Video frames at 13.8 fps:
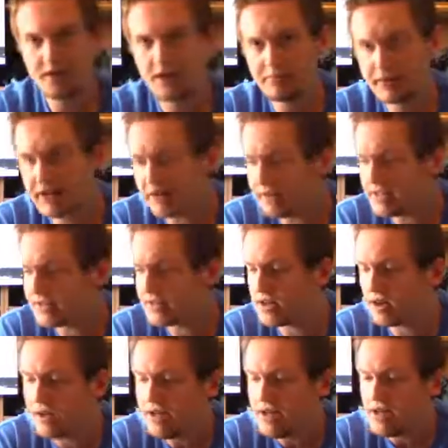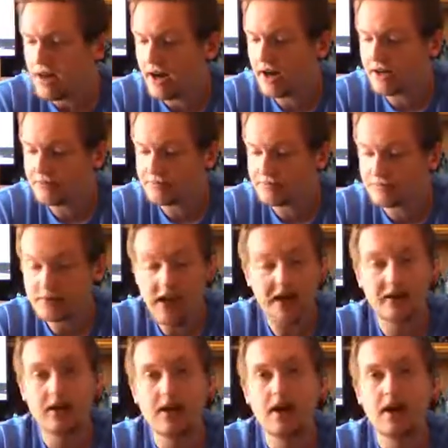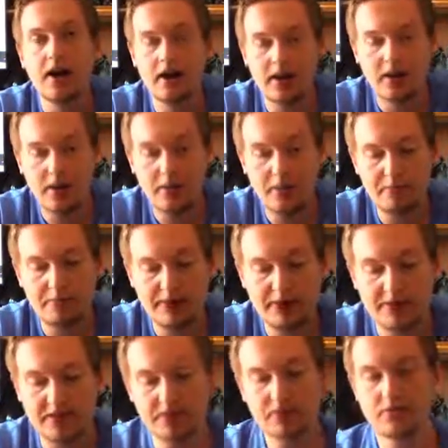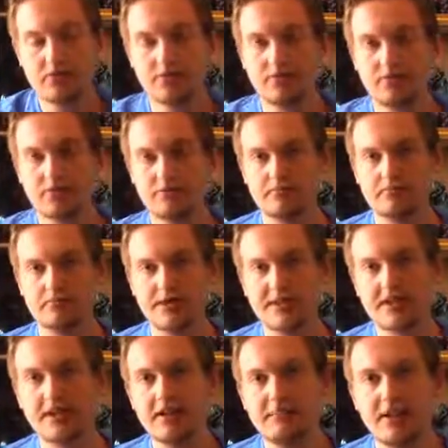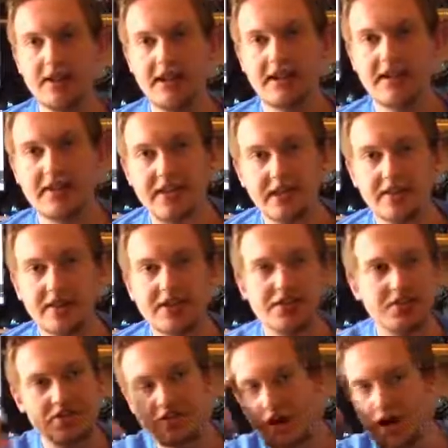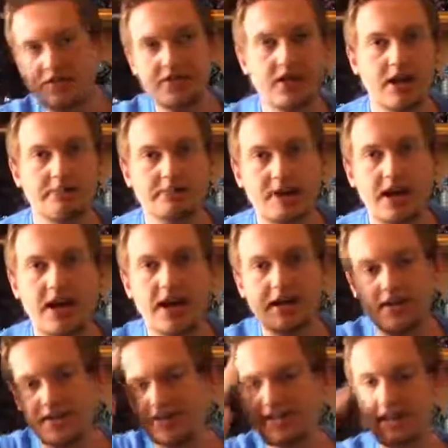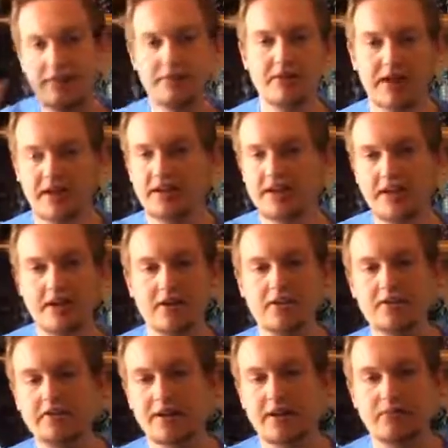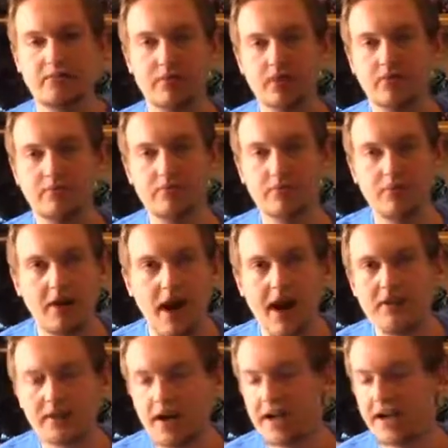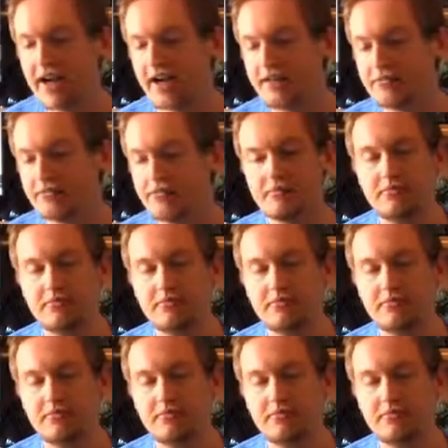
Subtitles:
But anyway, so yeah, but those are basically my like theories just off the top of my head, things that I've been like thinking of, and like, you know, how Gigan